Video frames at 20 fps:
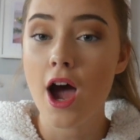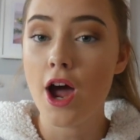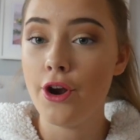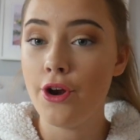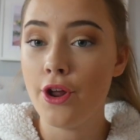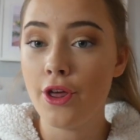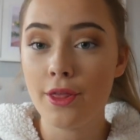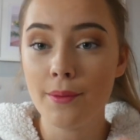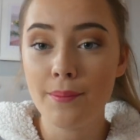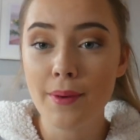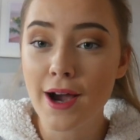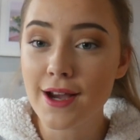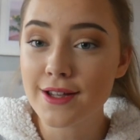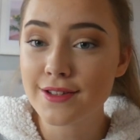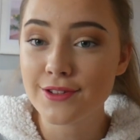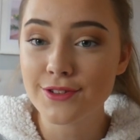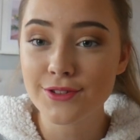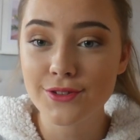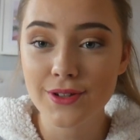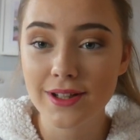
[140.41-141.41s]
another
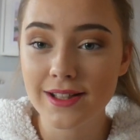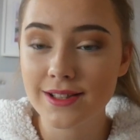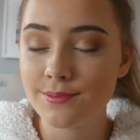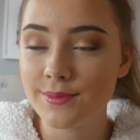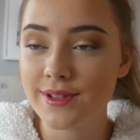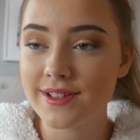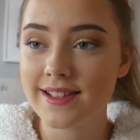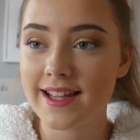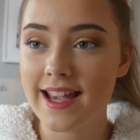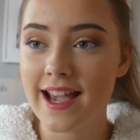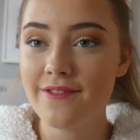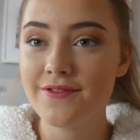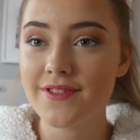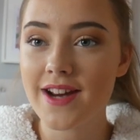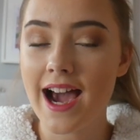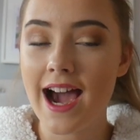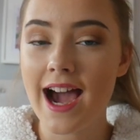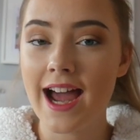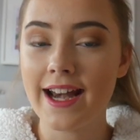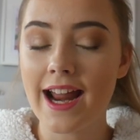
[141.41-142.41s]
person's Christmas
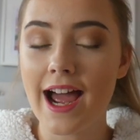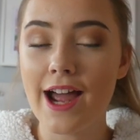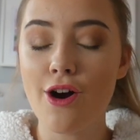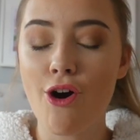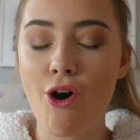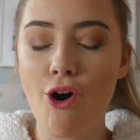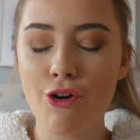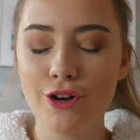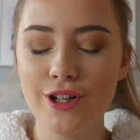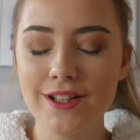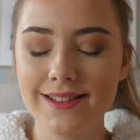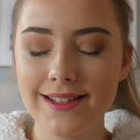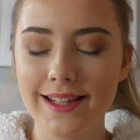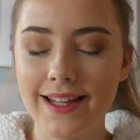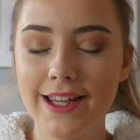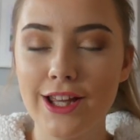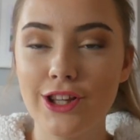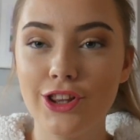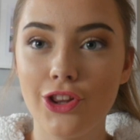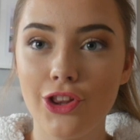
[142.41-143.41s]
gift and I
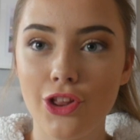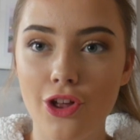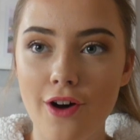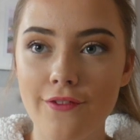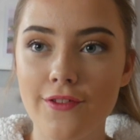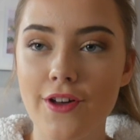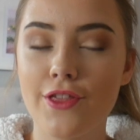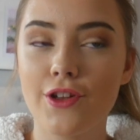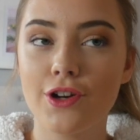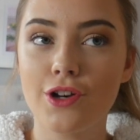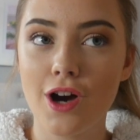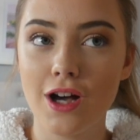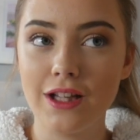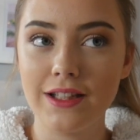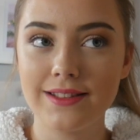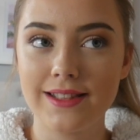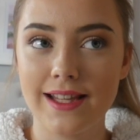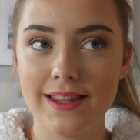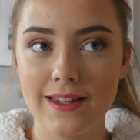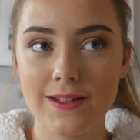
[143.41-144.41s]
honestly love the
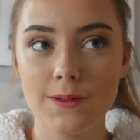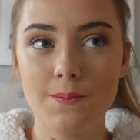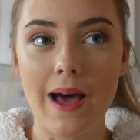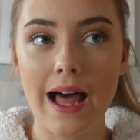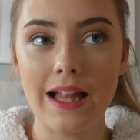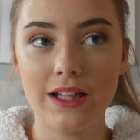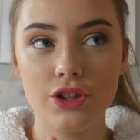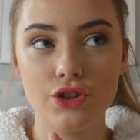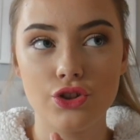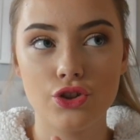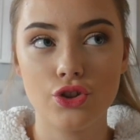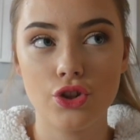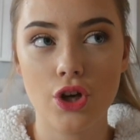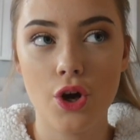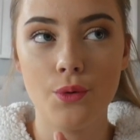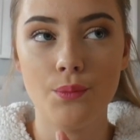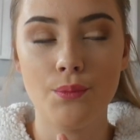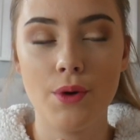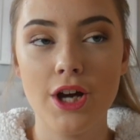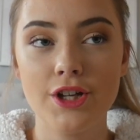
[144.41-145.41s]
colours in this palette
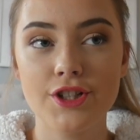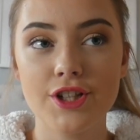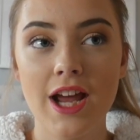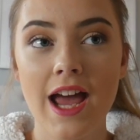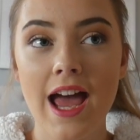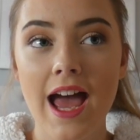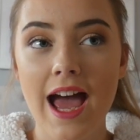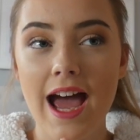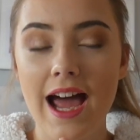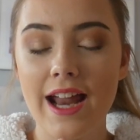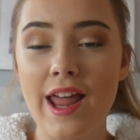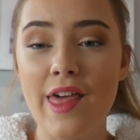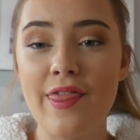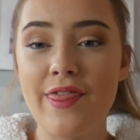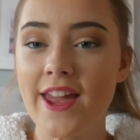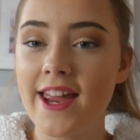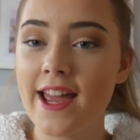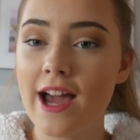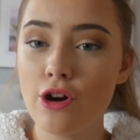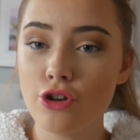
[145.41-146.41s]
so much and I
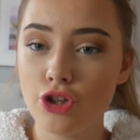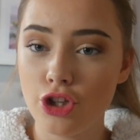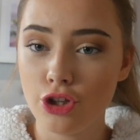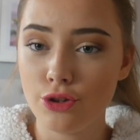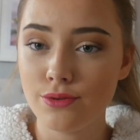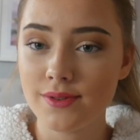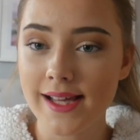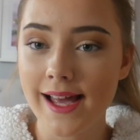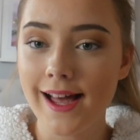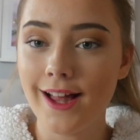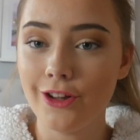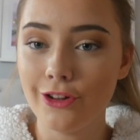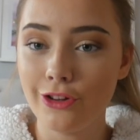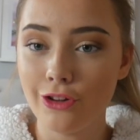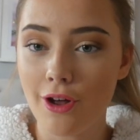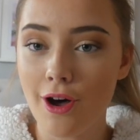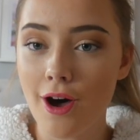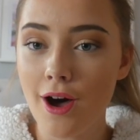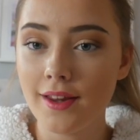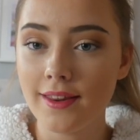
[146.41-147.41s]
think I'll use it a
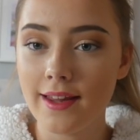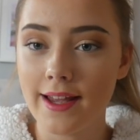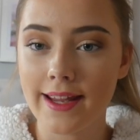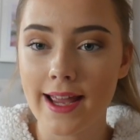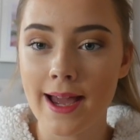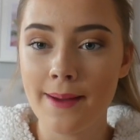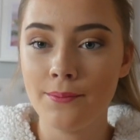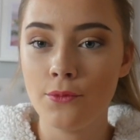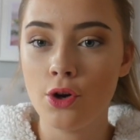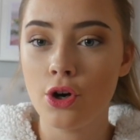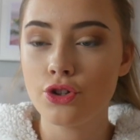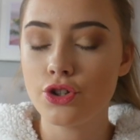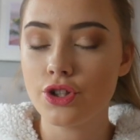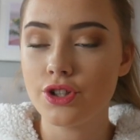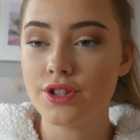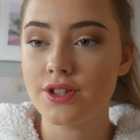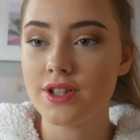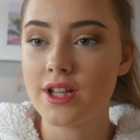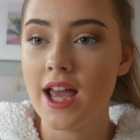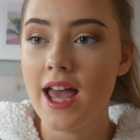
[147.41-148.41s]
lot like I'm not
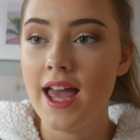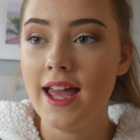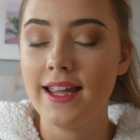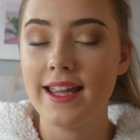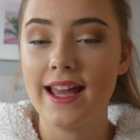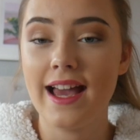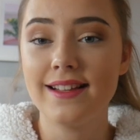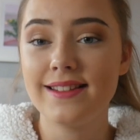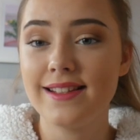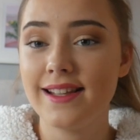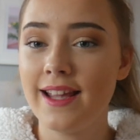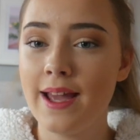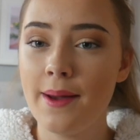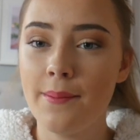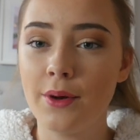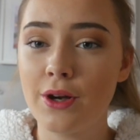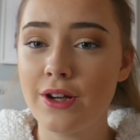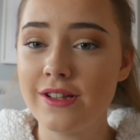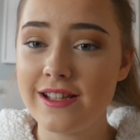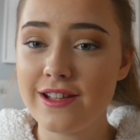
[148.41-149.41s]
just getting
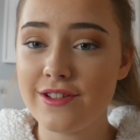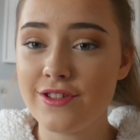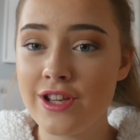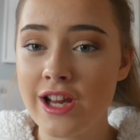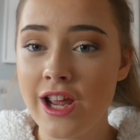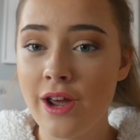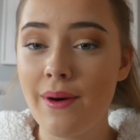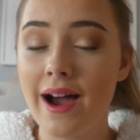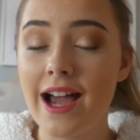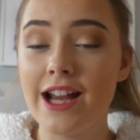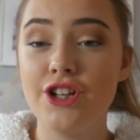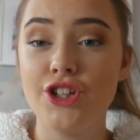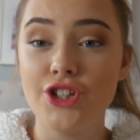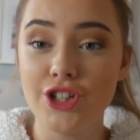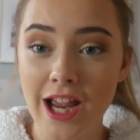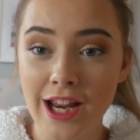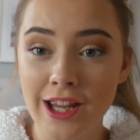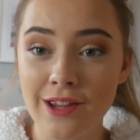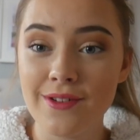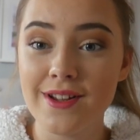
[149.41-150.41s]
it because it's new I
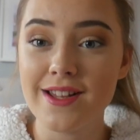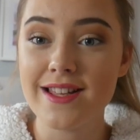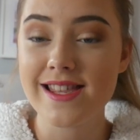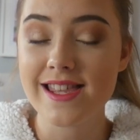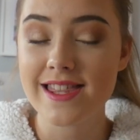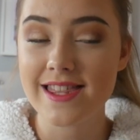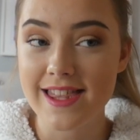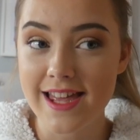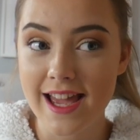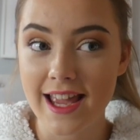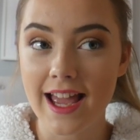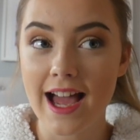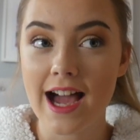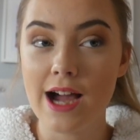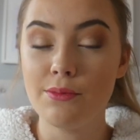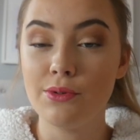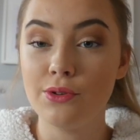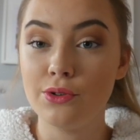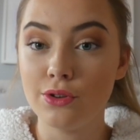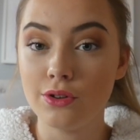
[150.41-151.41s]
genuinely think
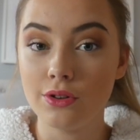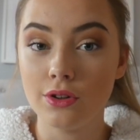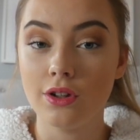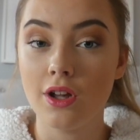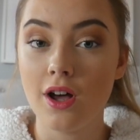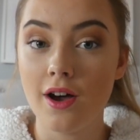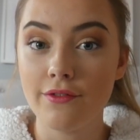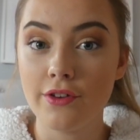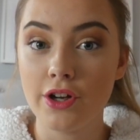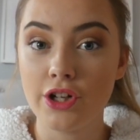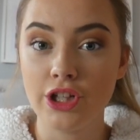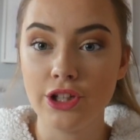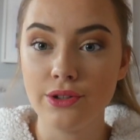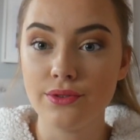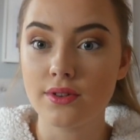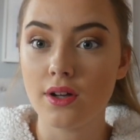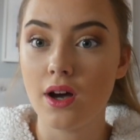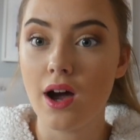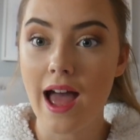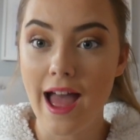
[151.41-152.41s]
I will love and
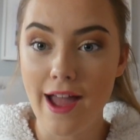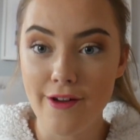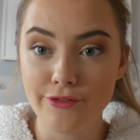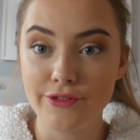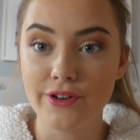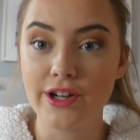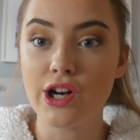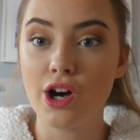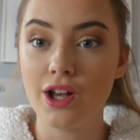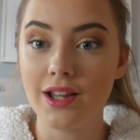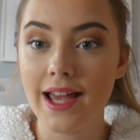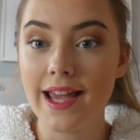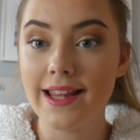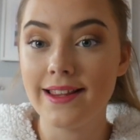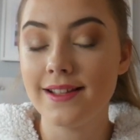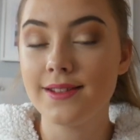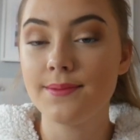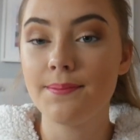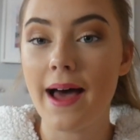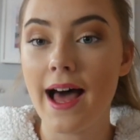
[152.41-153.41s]
use every colour
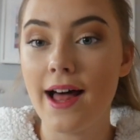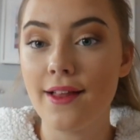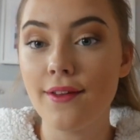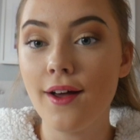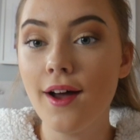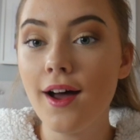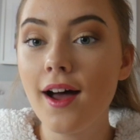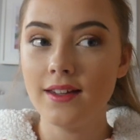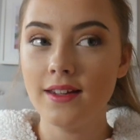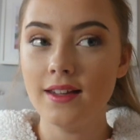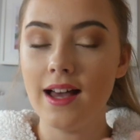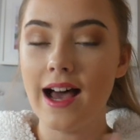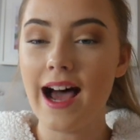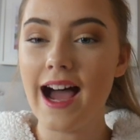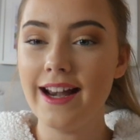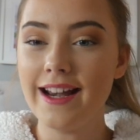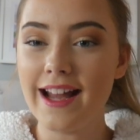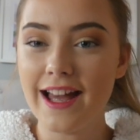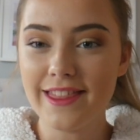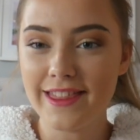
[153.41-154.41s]
in this palette
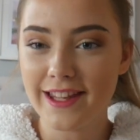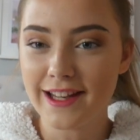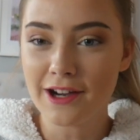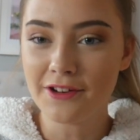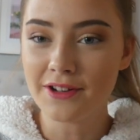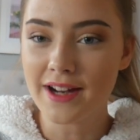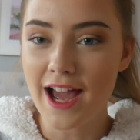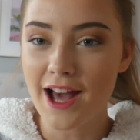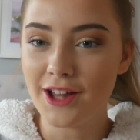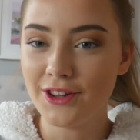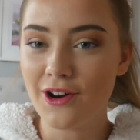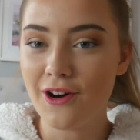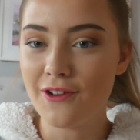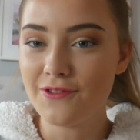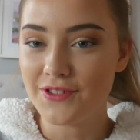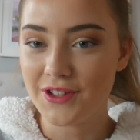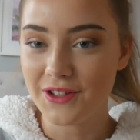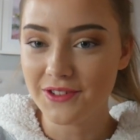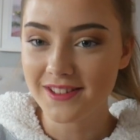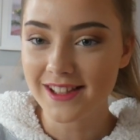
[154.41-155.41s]
and I think I'll get a lot
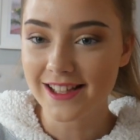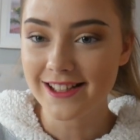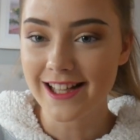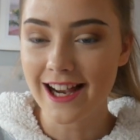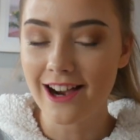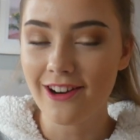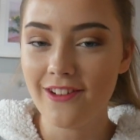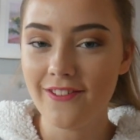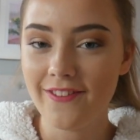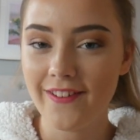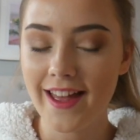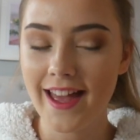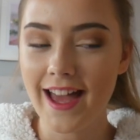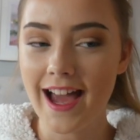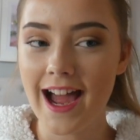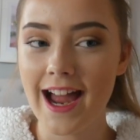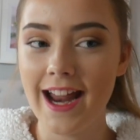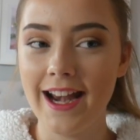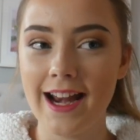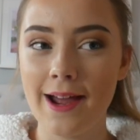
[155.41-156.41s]
of usage out of it
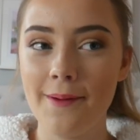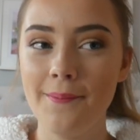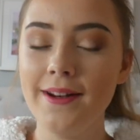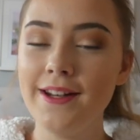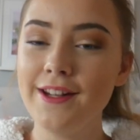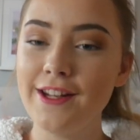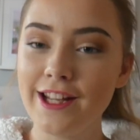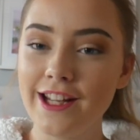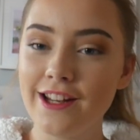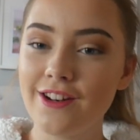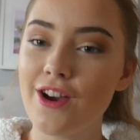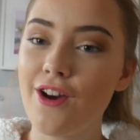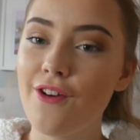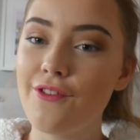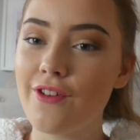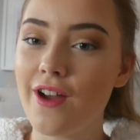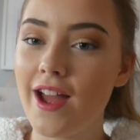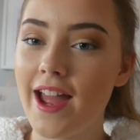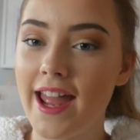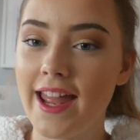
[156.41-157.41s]
and I'm in need
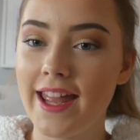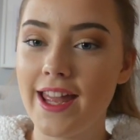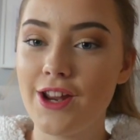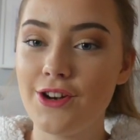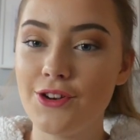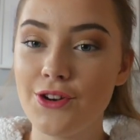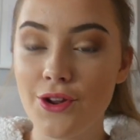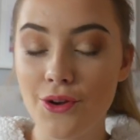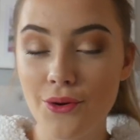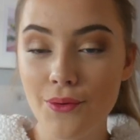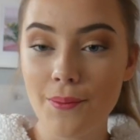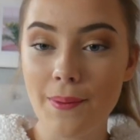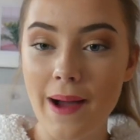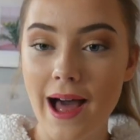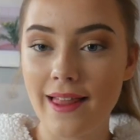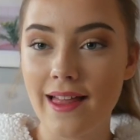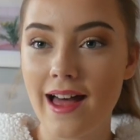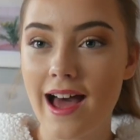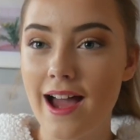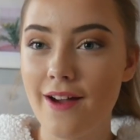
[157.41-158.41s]
of a new
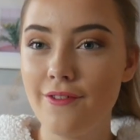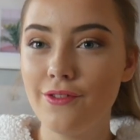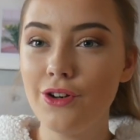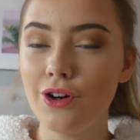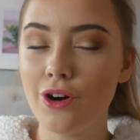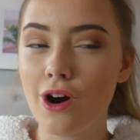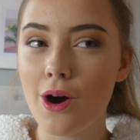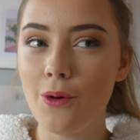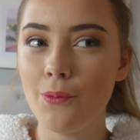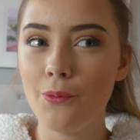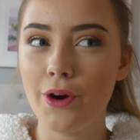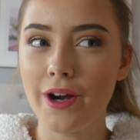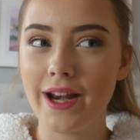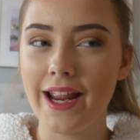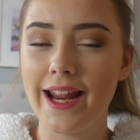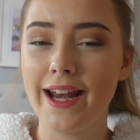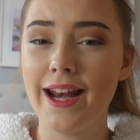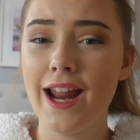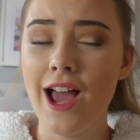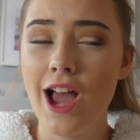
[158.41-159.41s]
palette I haven't gotten one
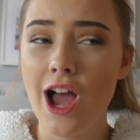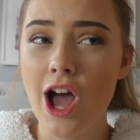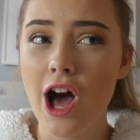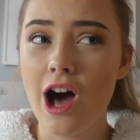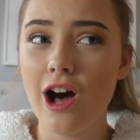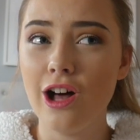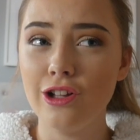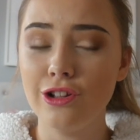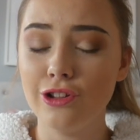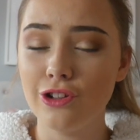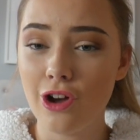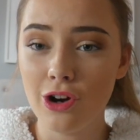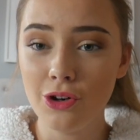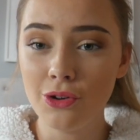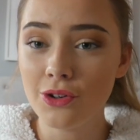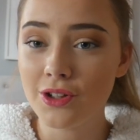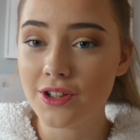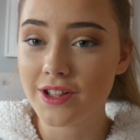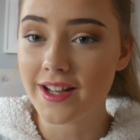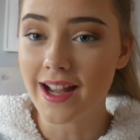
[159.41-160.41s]
in a
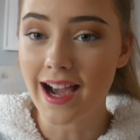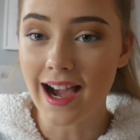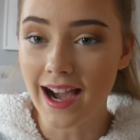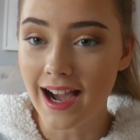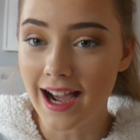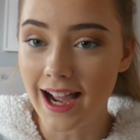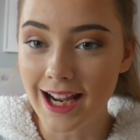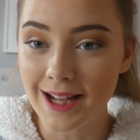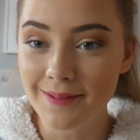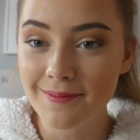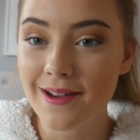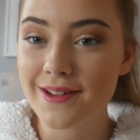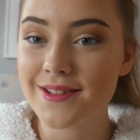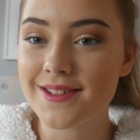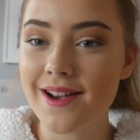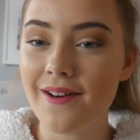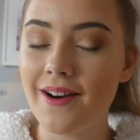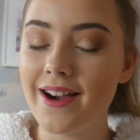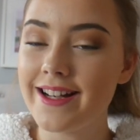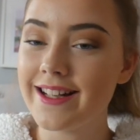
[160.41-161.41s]
long time
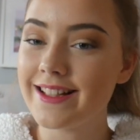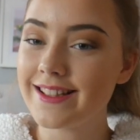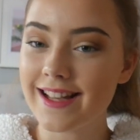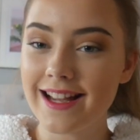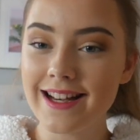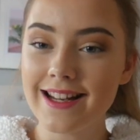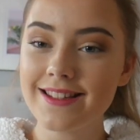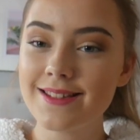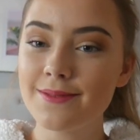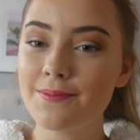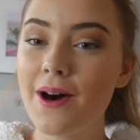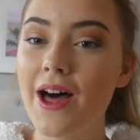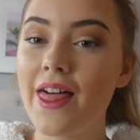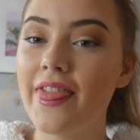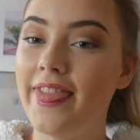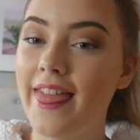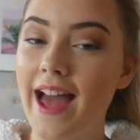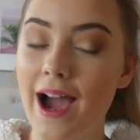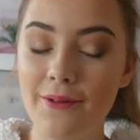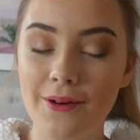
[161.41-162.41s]
so I decided to
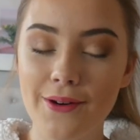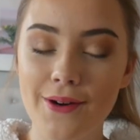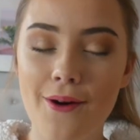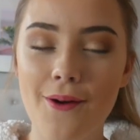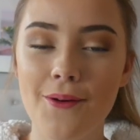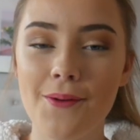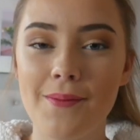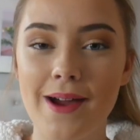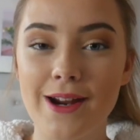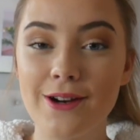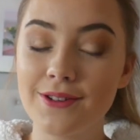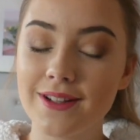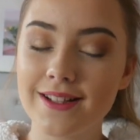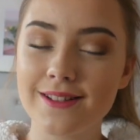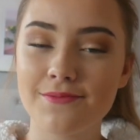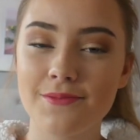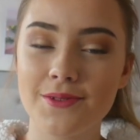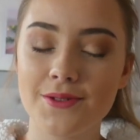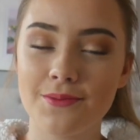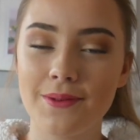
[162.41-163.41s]
put that one on my
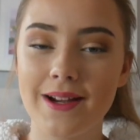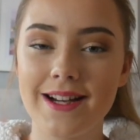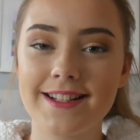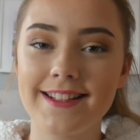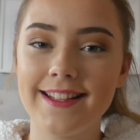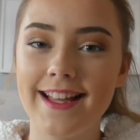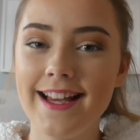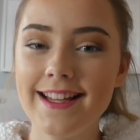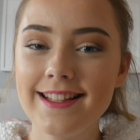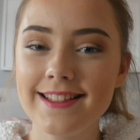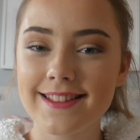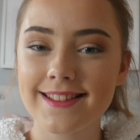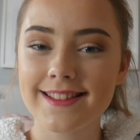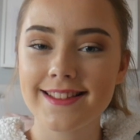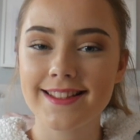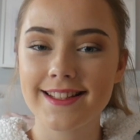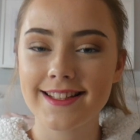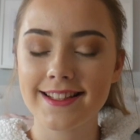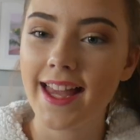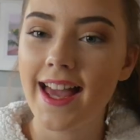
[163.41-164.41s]
Christmas wish
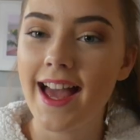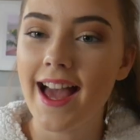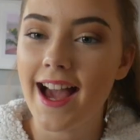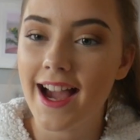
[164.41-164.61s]
list.